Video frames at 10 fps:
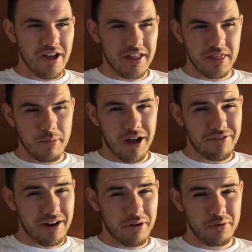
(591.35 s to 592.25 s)
And the
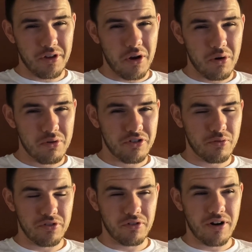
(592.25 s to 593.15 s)
bath area as a whole just
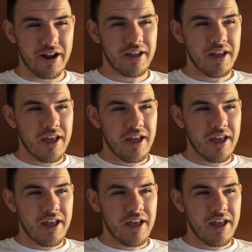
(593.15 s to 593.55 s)
wasn't great.